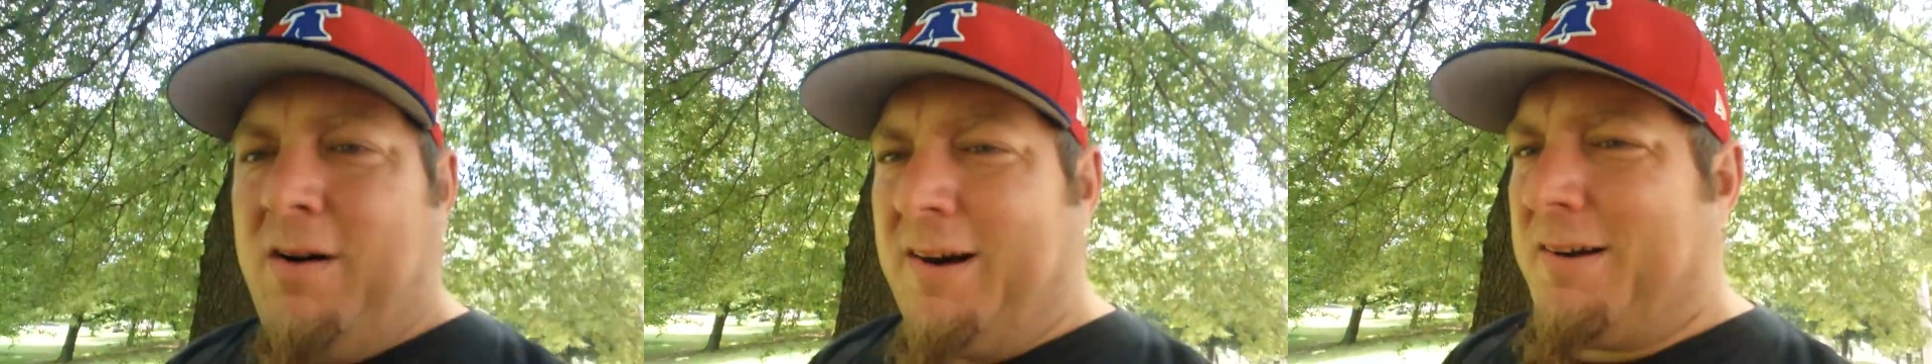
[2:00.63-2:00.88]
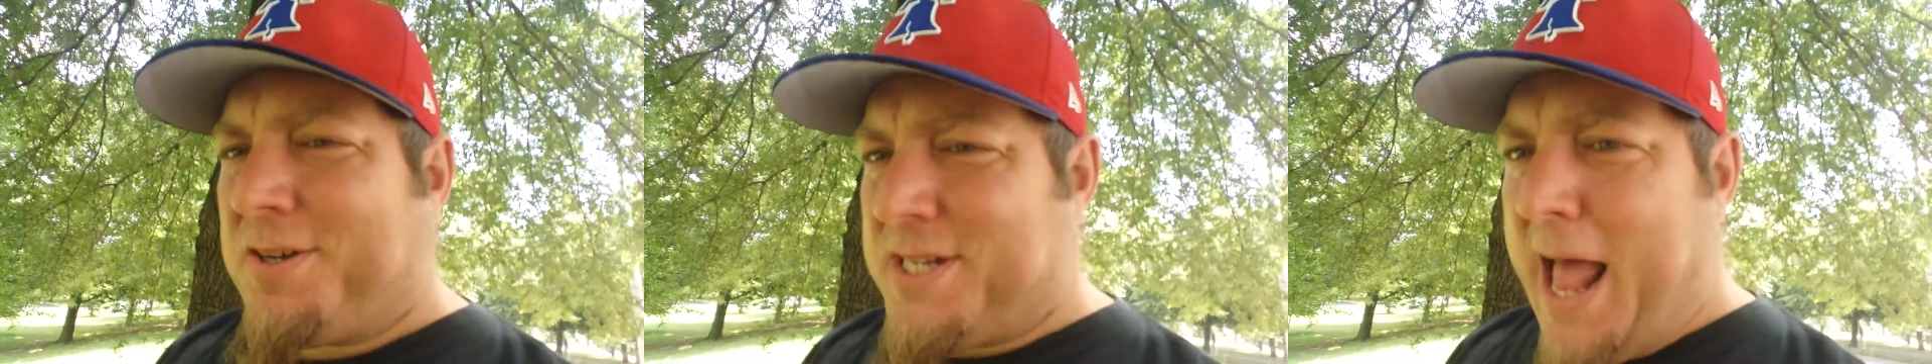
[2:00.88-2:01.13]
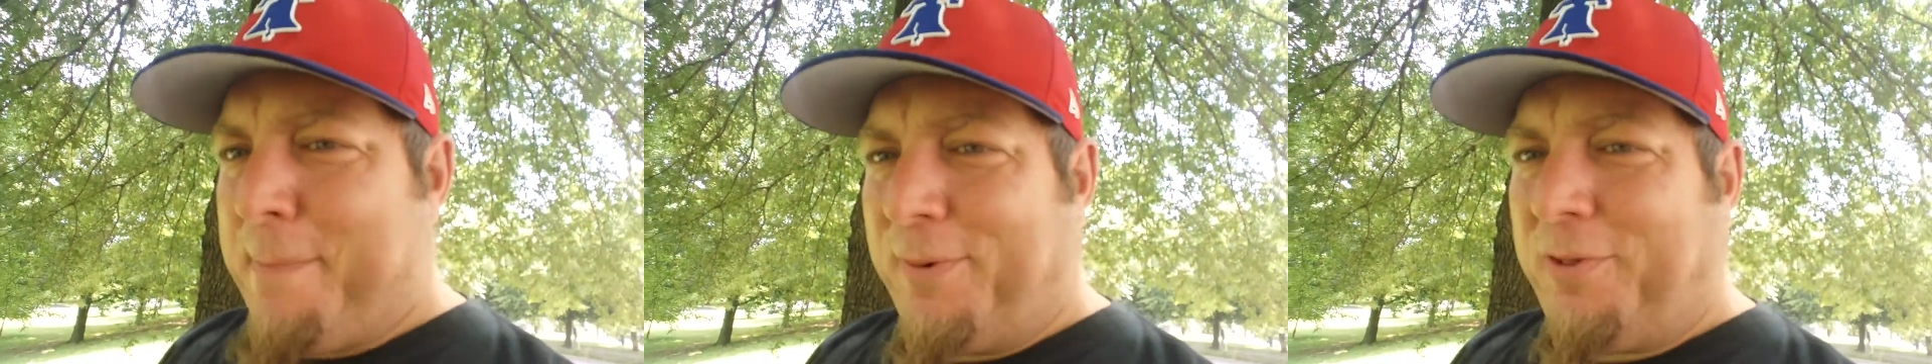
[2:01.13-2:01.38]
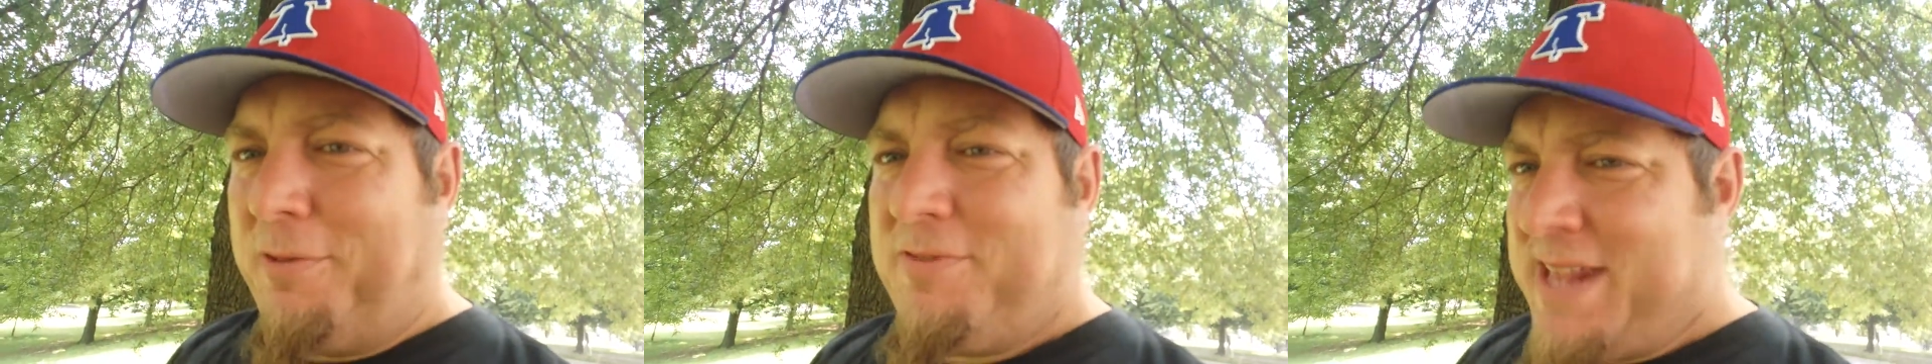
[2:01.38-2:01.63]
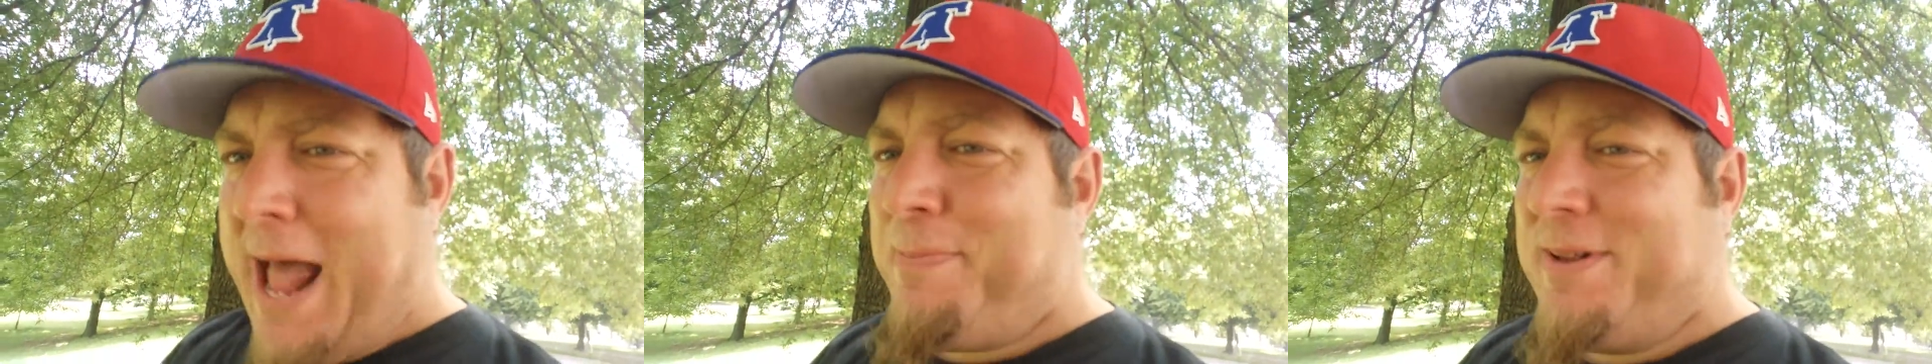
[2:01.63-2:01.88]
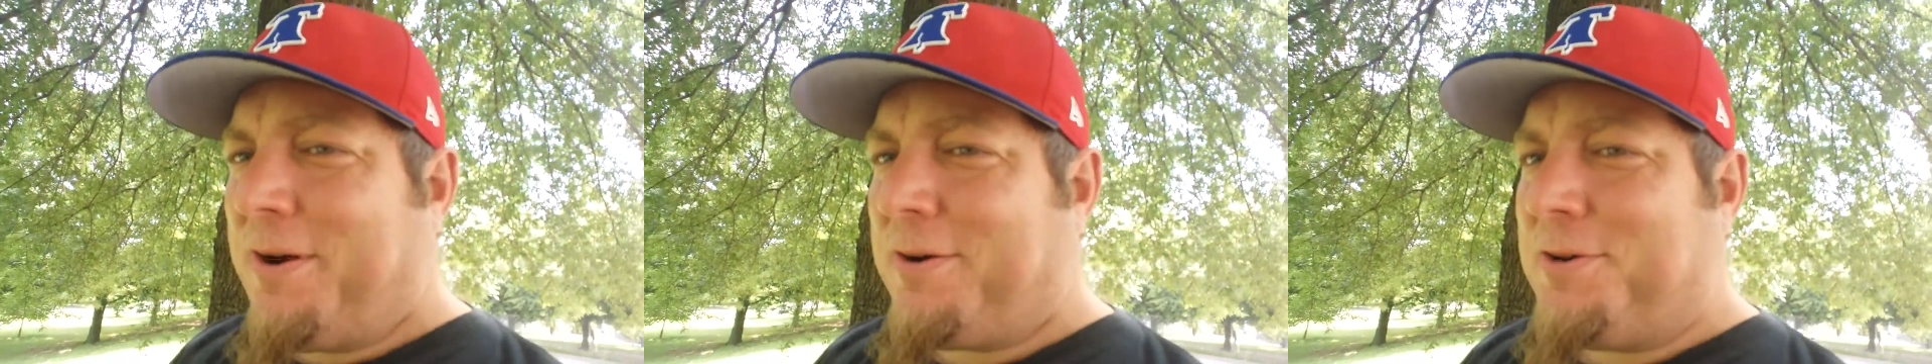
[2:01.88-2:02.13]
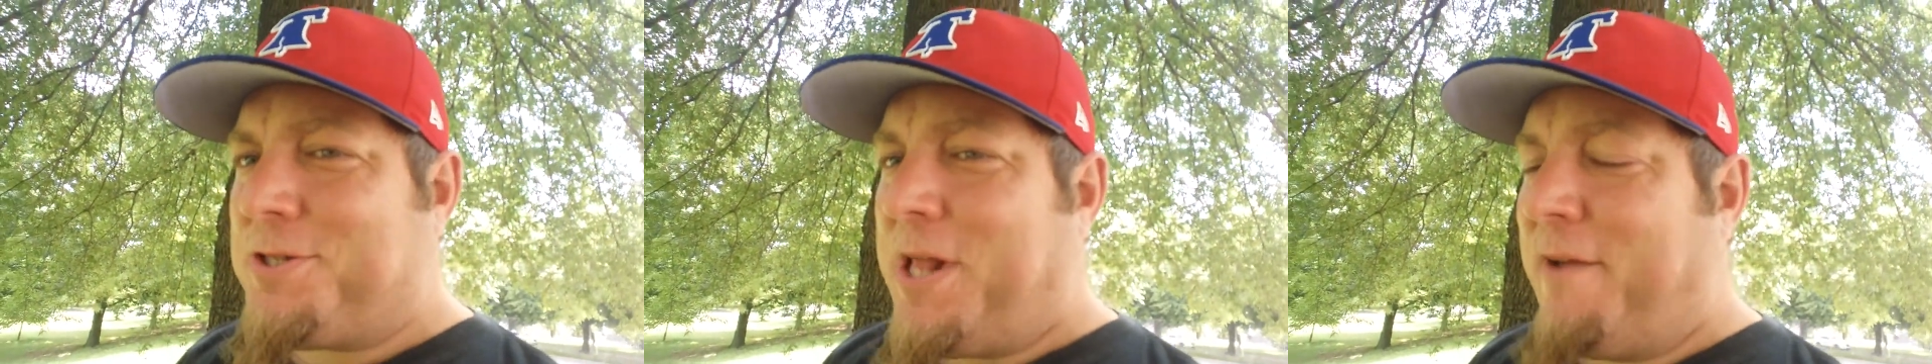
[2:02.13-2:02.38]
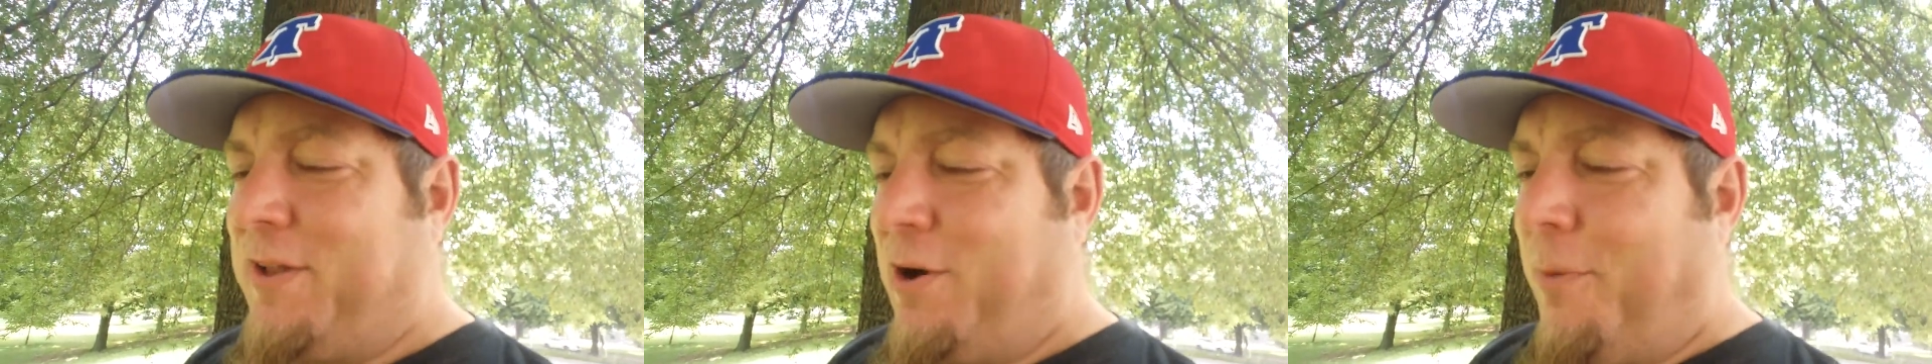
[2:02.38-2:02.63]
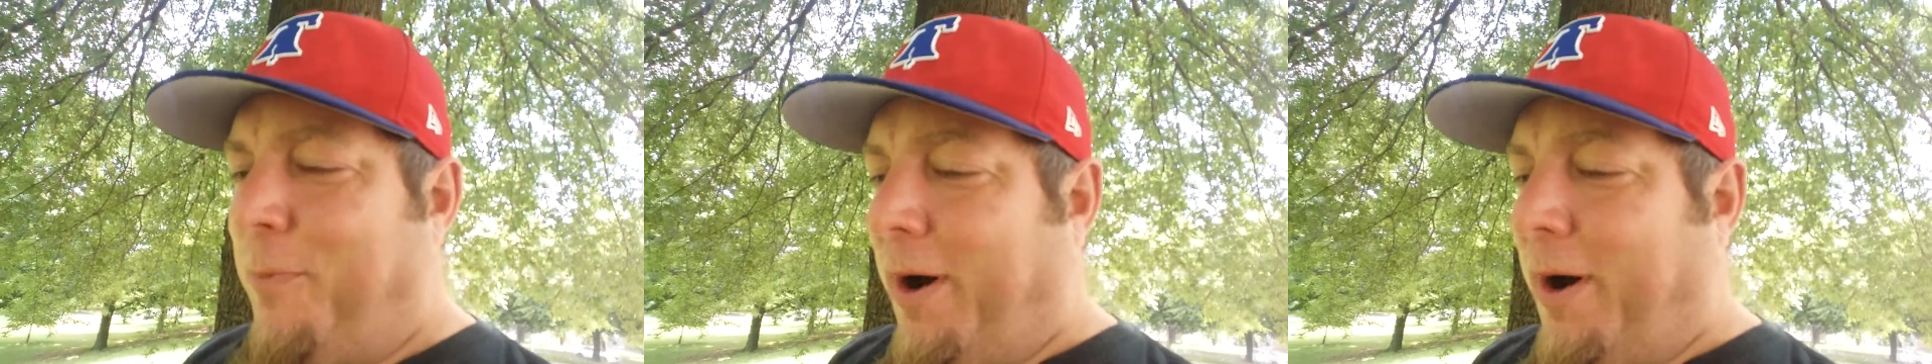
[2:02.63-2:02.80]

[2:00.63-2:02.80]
Are there snapping turtles in FDR